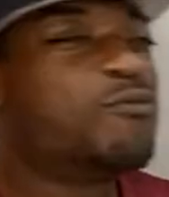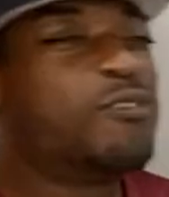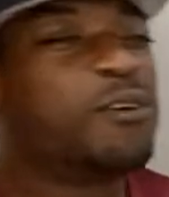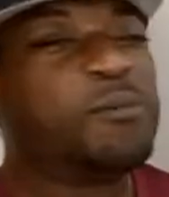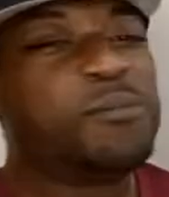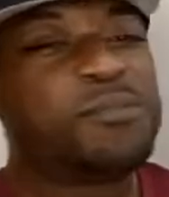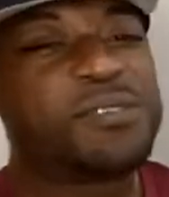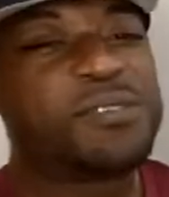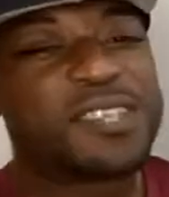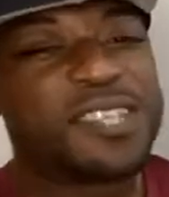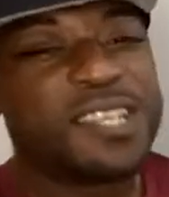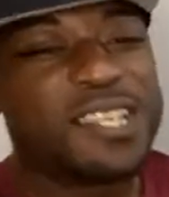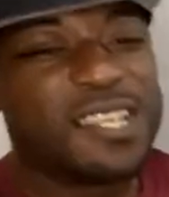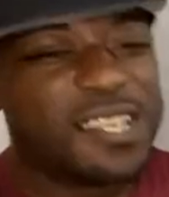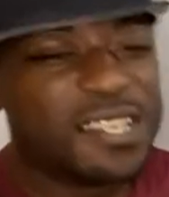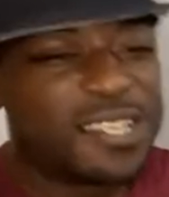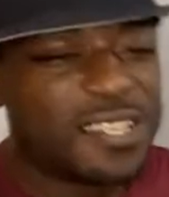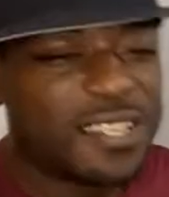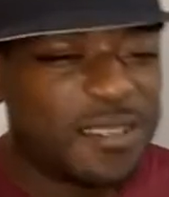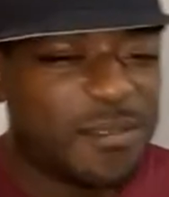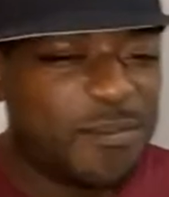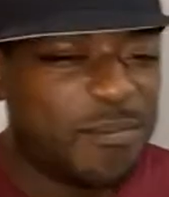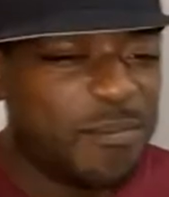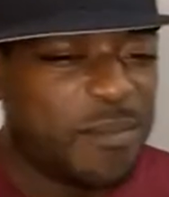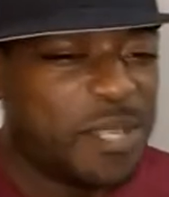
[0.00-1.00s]
from
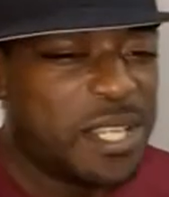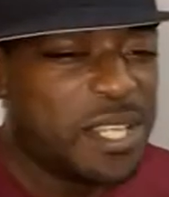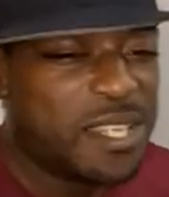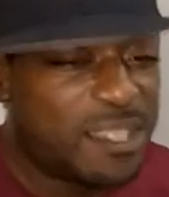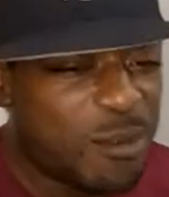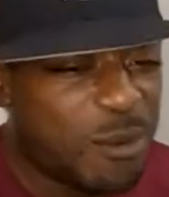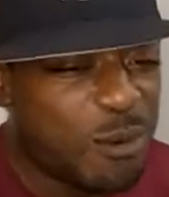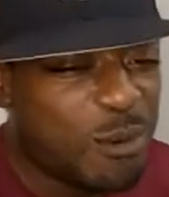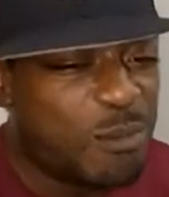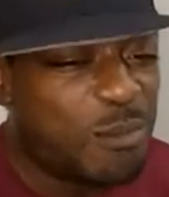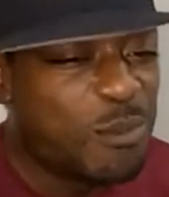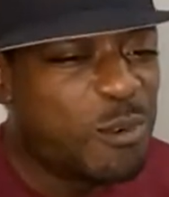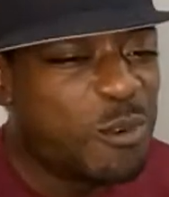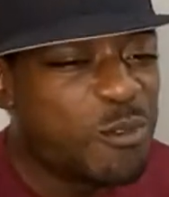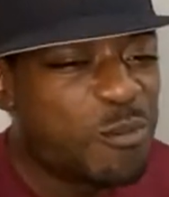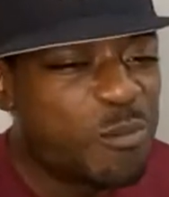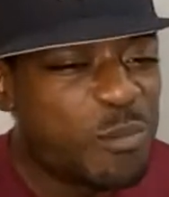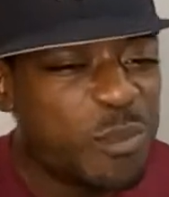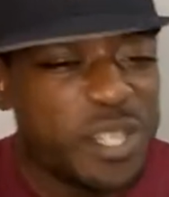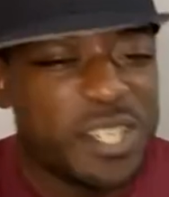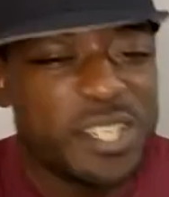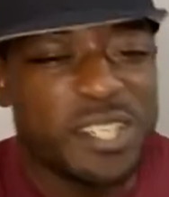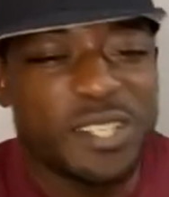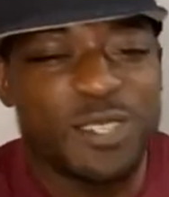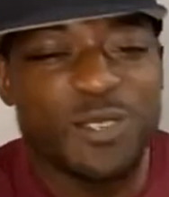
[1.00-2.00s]
seeing the Me Too
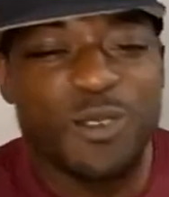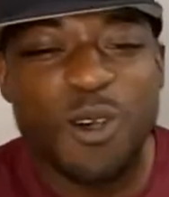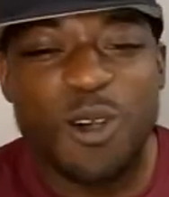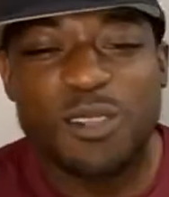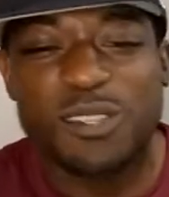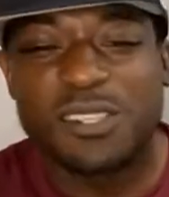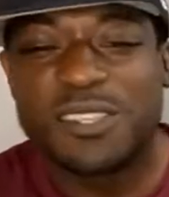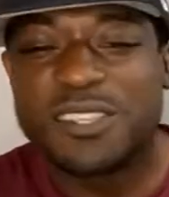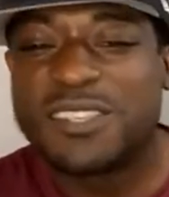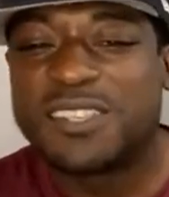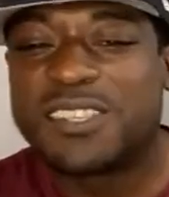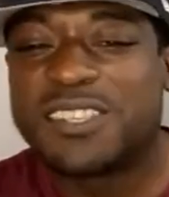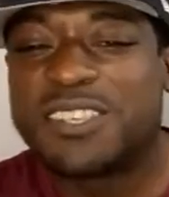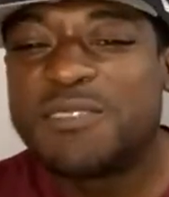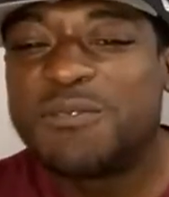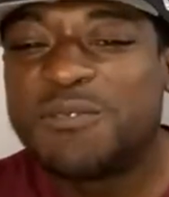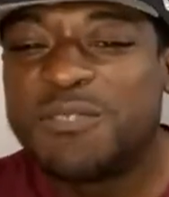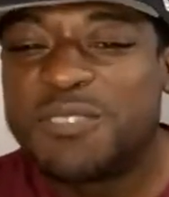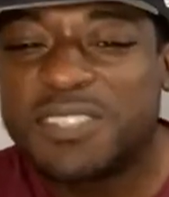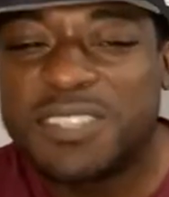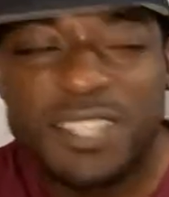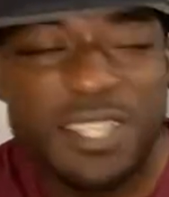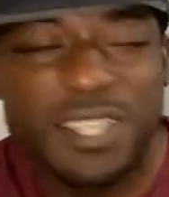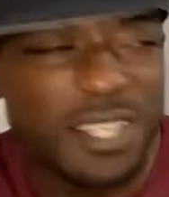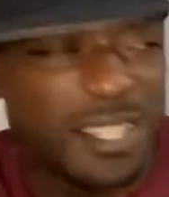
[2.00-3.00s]
movement and all these
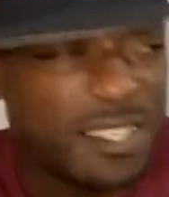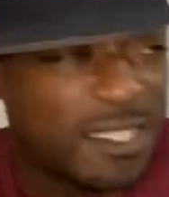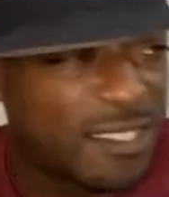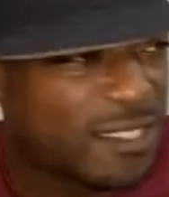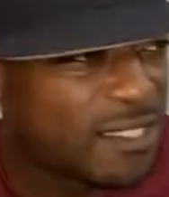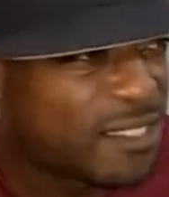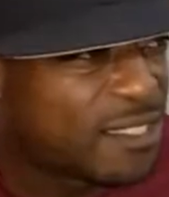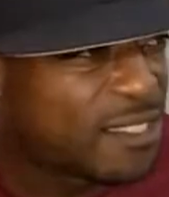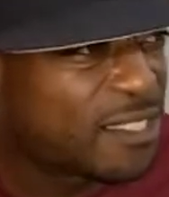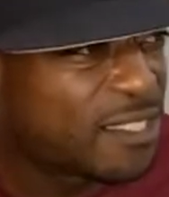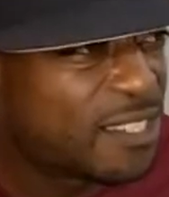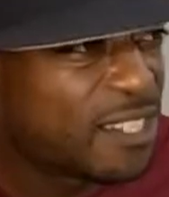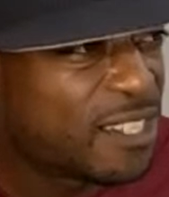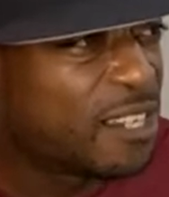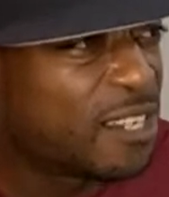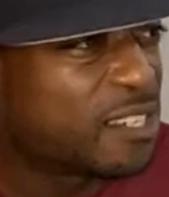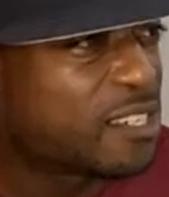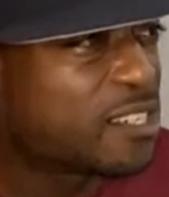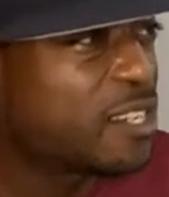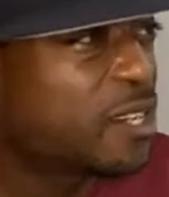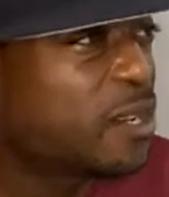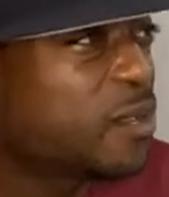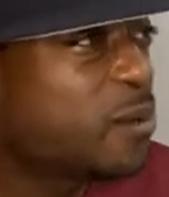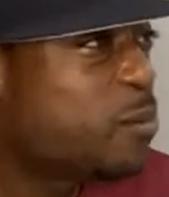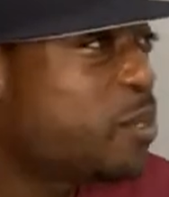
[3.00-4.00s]
different things, you know
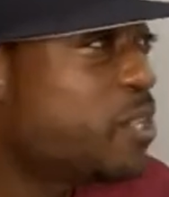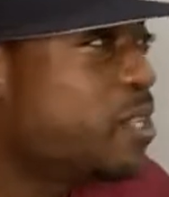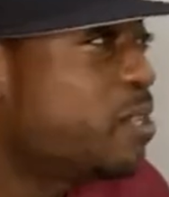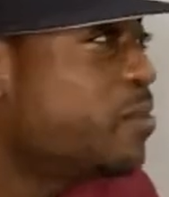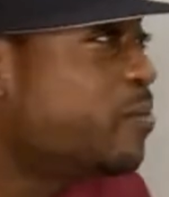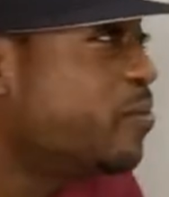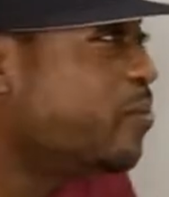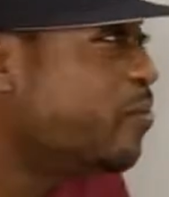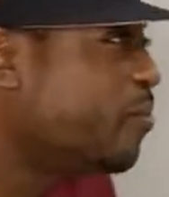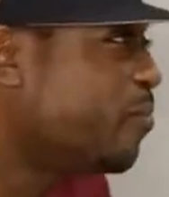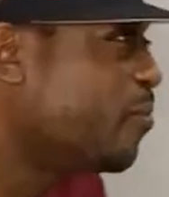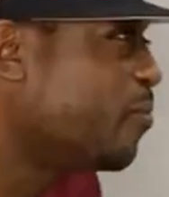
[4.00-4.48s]
what I mean?